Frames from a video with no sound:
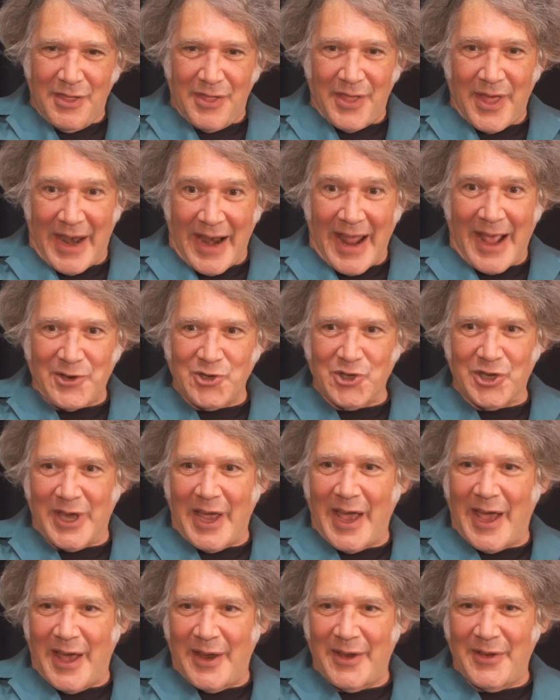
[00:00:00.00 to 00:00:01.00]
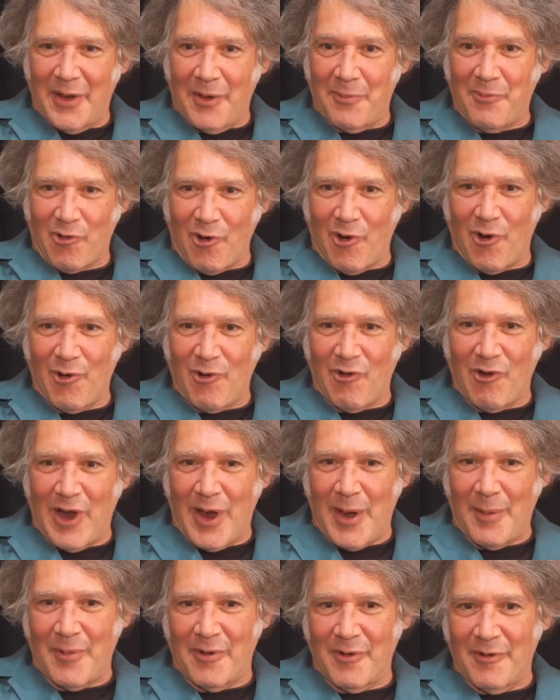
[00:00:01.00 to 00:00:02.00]
that actually had a
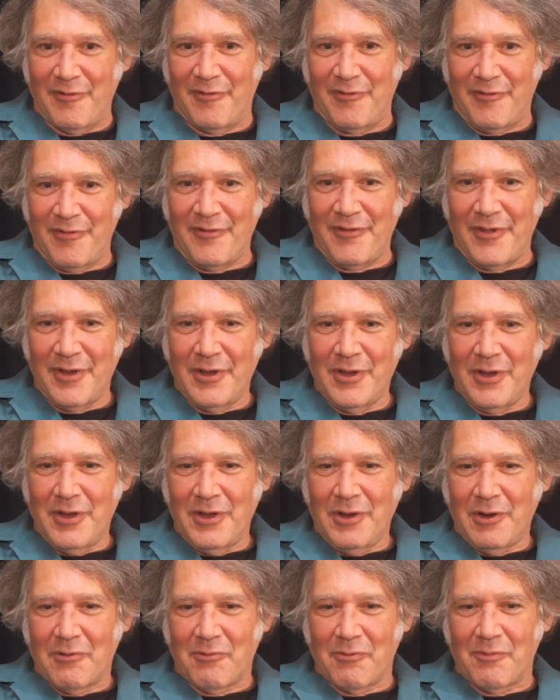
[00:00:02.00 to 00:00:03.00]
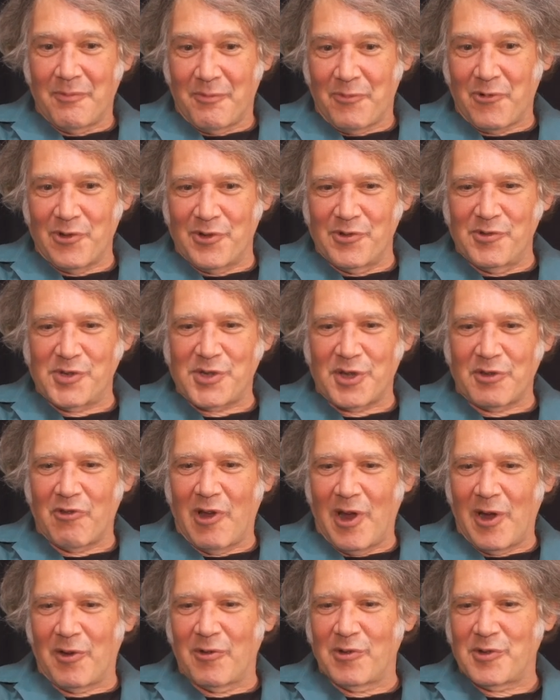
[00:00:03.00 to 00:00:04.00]
program of producing
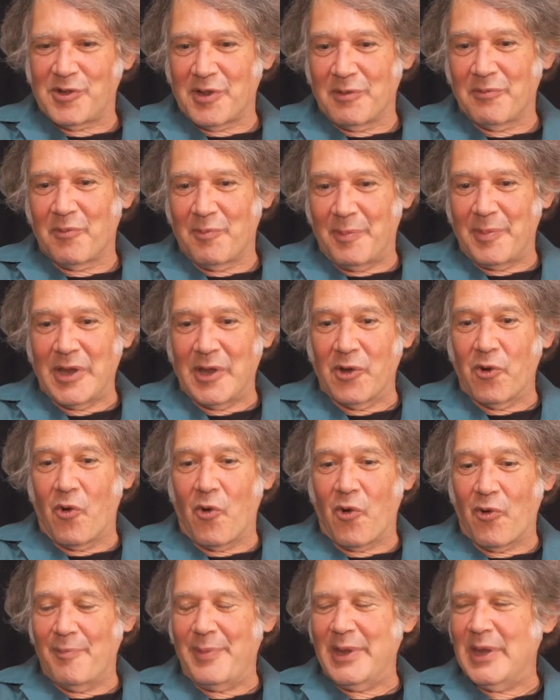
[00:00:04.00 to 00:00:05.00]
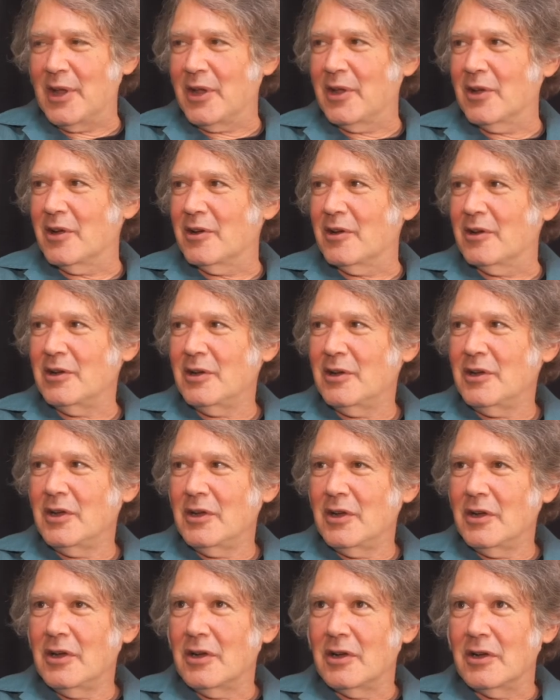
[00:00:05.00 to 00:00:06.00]
records and be or being a
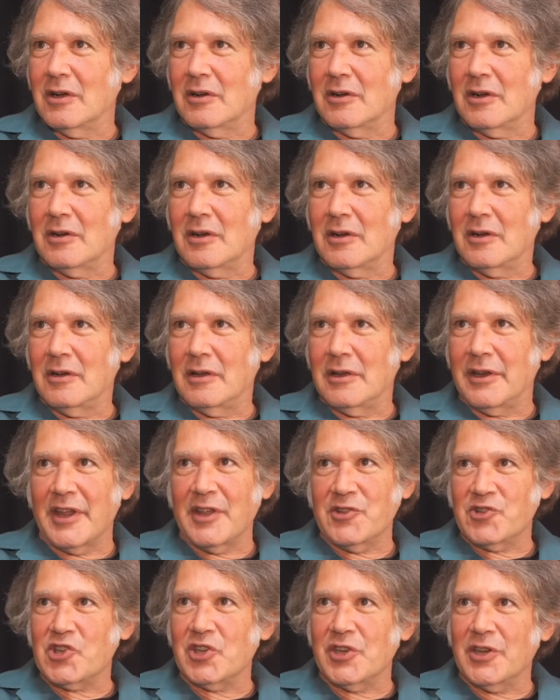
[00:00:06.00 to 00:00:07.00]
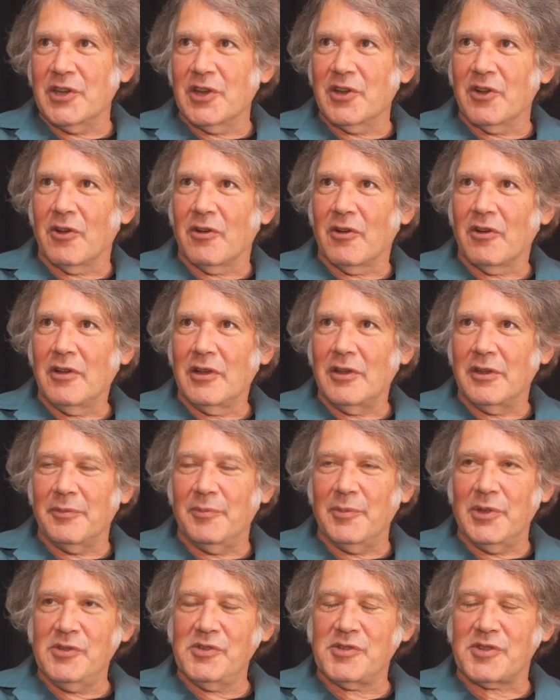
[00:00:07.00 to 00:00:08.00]
an engineer in
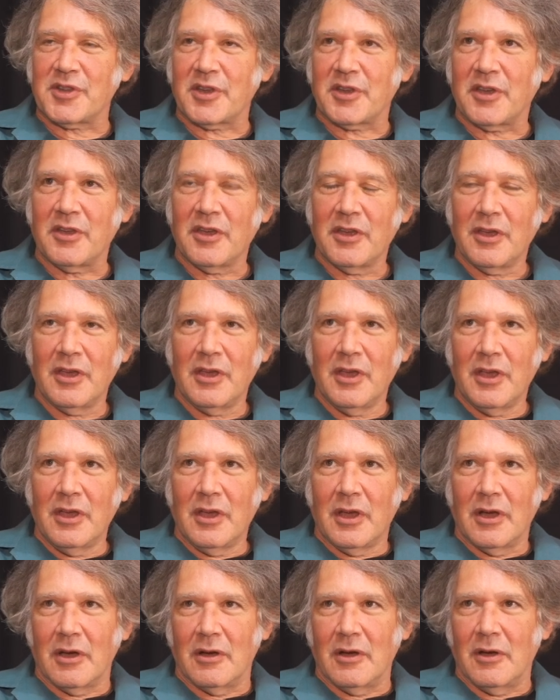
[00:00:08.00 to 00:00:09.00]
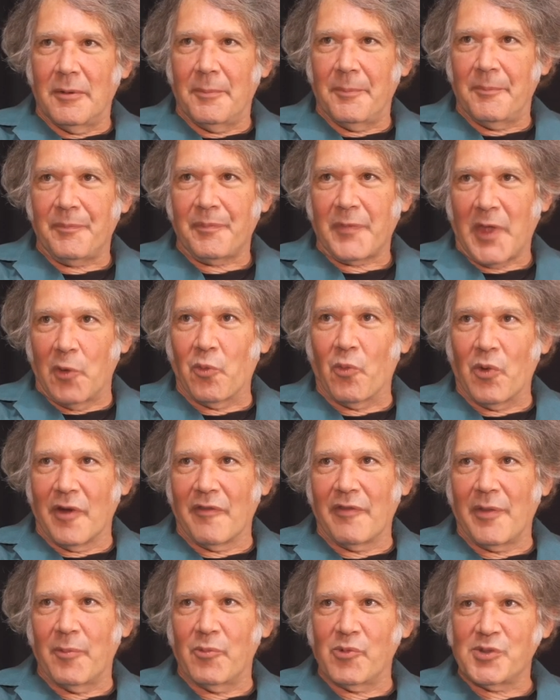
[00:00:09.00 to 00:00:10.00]
music. Um, and one
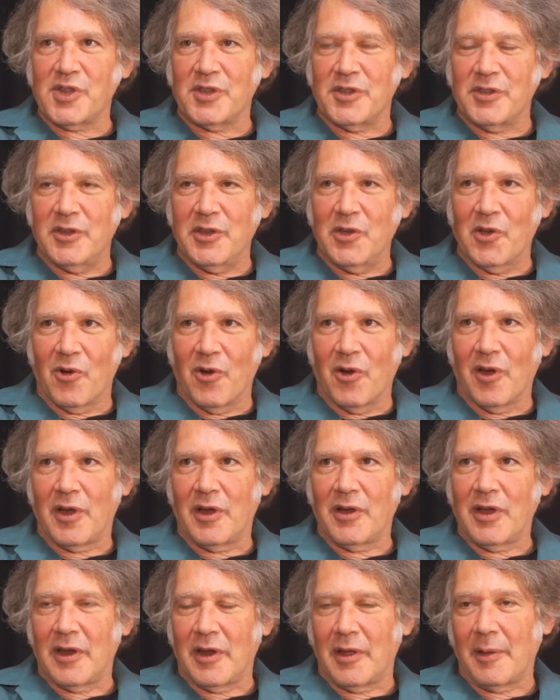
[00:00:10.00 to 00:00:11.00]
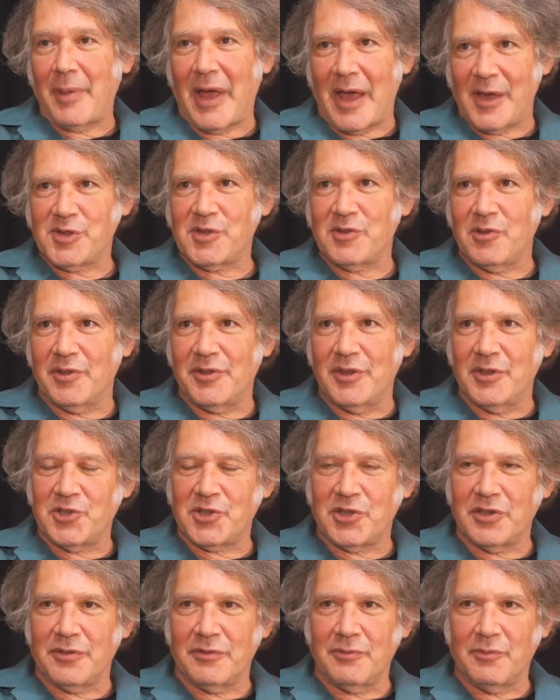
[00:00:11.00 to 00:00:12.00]
of them was in New York, and I passed the
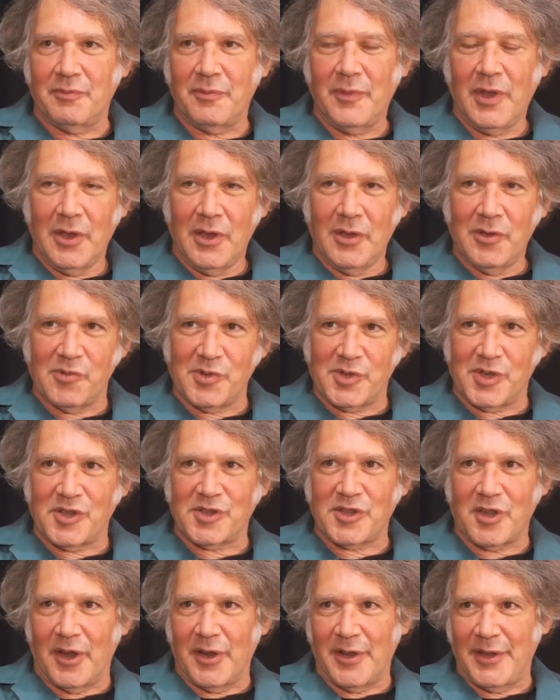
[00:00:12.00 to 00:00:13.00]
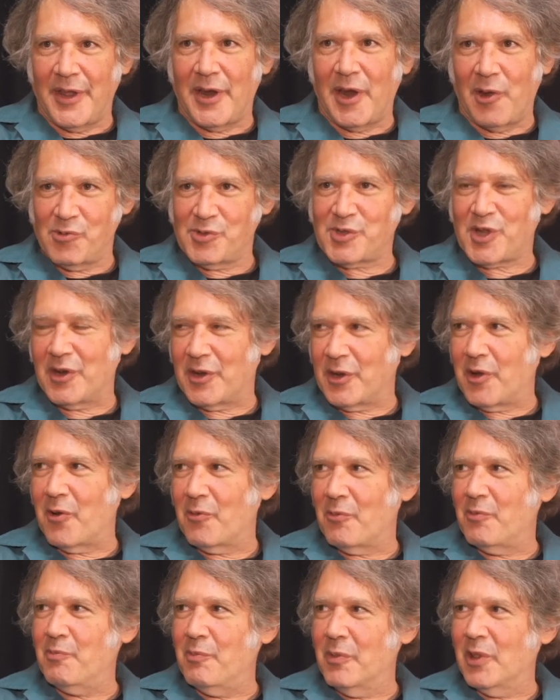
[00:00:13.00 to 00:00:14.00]
audition. It was decided that I was going to
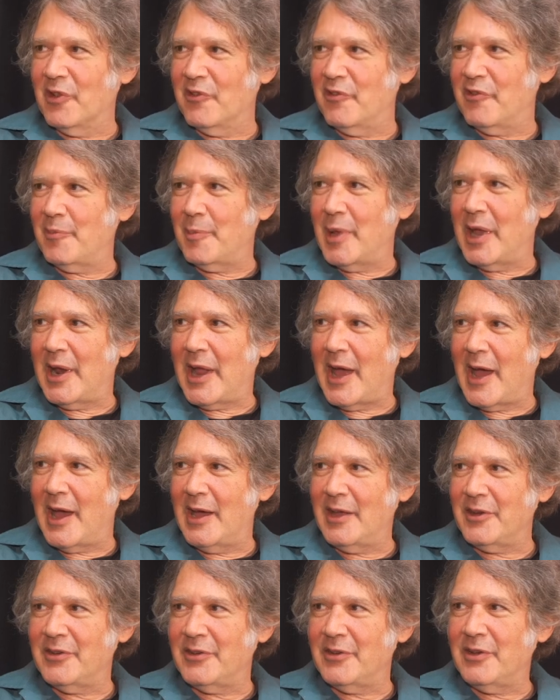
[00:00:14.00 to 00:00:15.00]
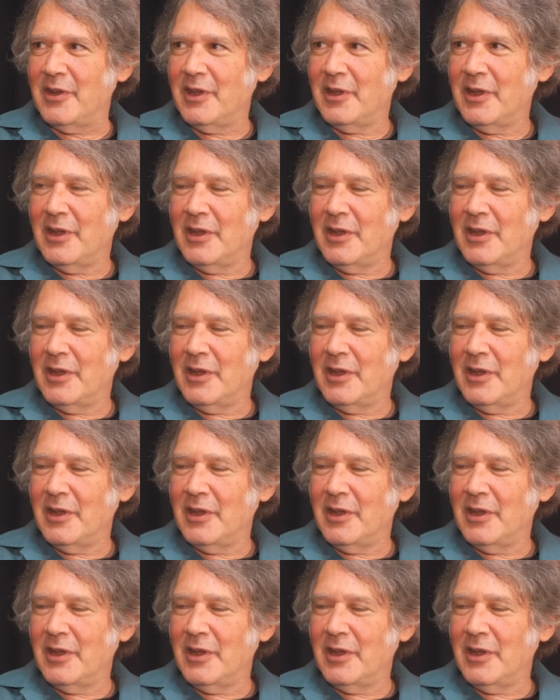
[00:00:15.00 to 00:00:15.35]
go live in Manhattan